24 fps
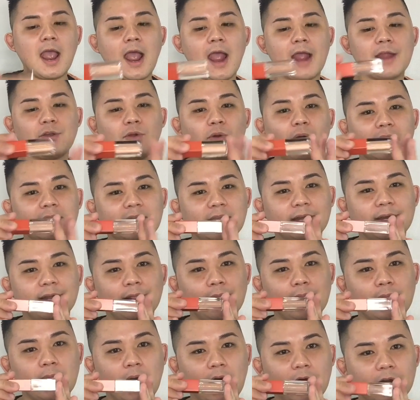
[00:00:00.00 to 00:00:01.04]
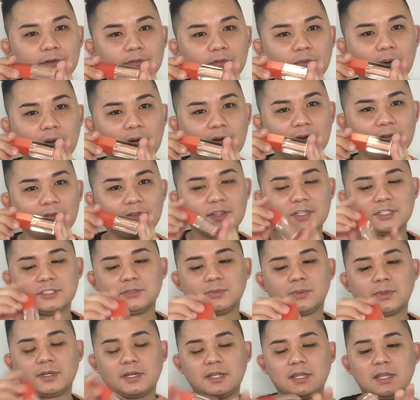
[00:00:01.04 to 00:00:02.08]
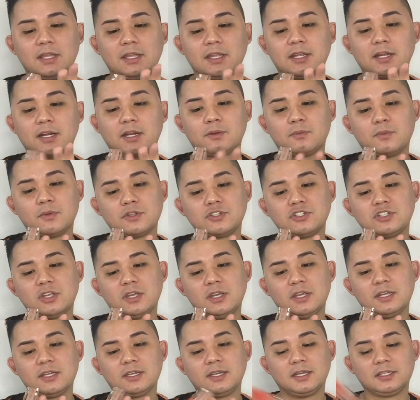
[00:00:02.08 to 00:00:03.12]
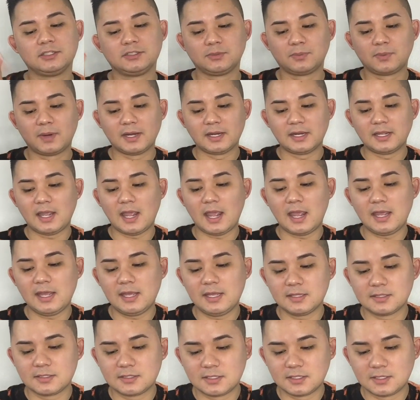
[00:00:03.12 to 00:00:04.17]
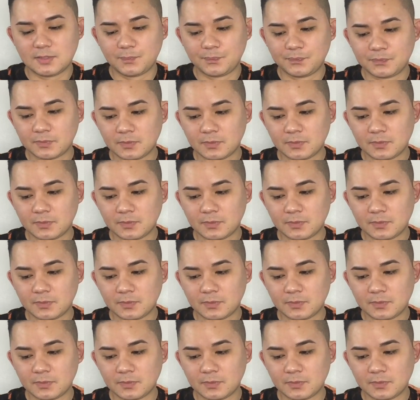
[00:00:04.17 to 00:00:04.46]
I know I'd get a lot of wear of this one here, which is Radiate.